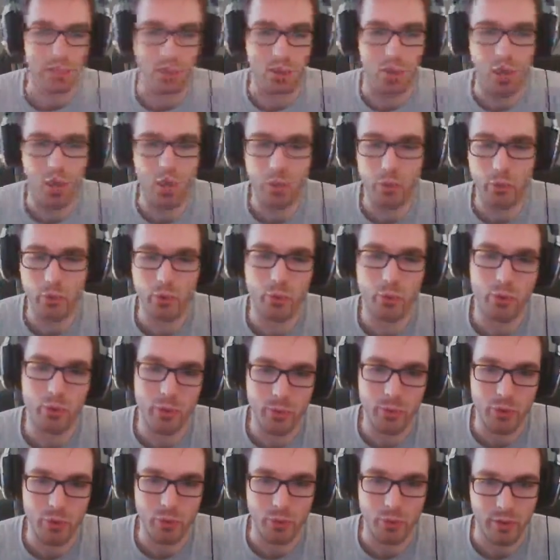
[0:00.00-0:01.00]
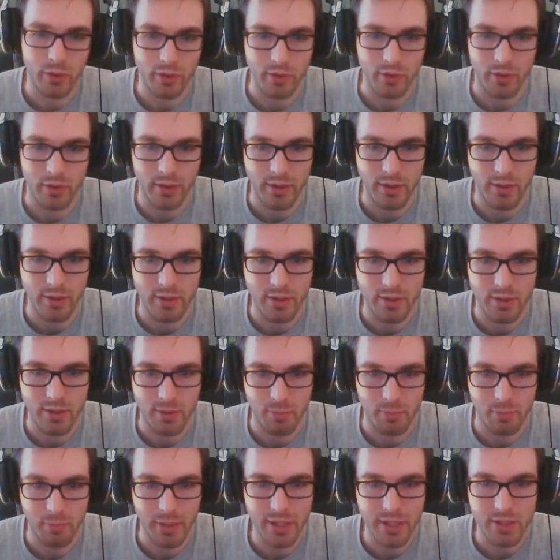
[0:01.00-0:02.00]
all we're going to be doing is,
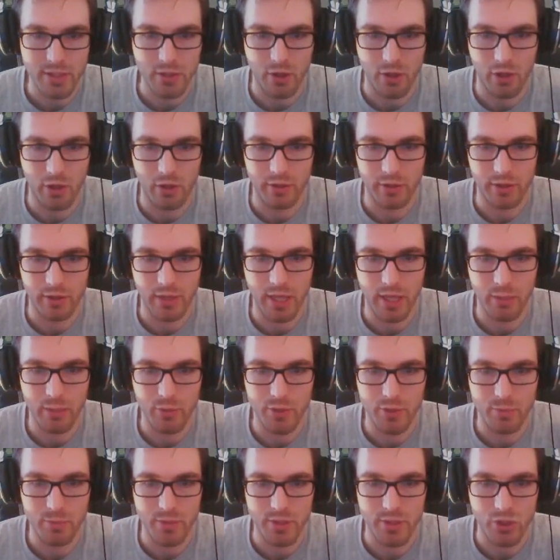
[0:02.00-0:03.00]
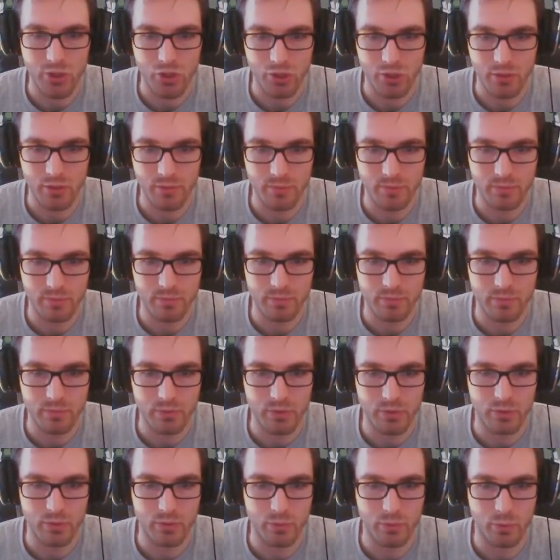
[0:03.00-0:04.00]
based on the camera's position,
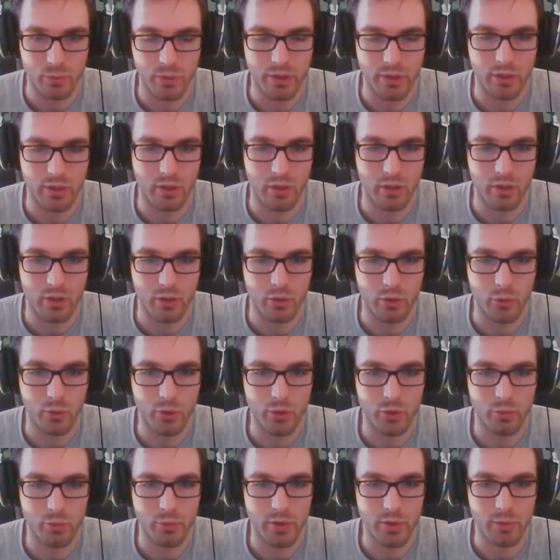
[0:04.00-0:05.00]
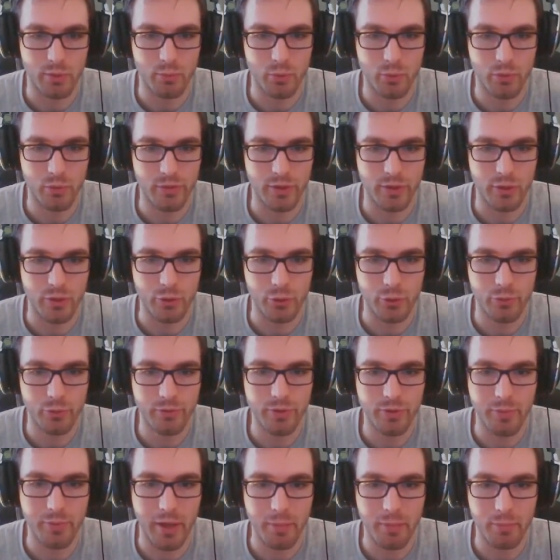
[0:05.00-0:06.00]
we are going to be moving the UV
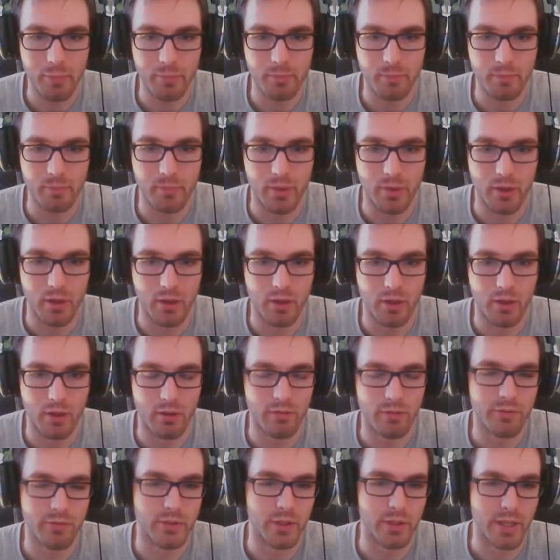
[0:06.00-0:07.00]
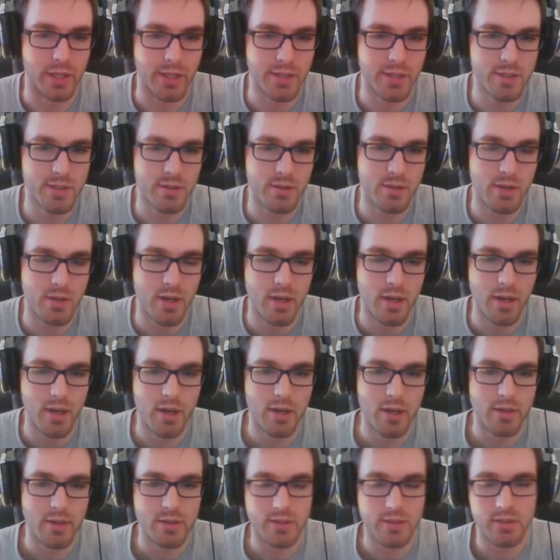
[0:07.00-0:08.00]
map of the lens
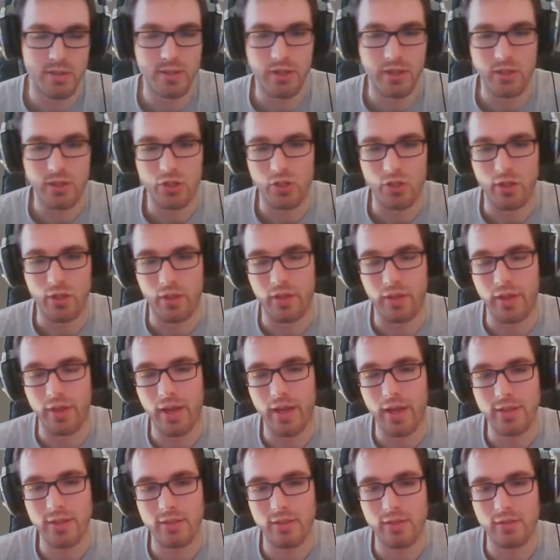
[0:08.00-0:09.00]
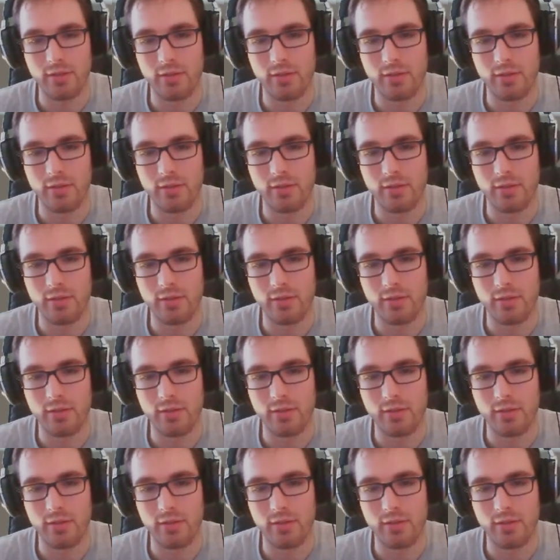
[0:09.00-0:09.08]
such that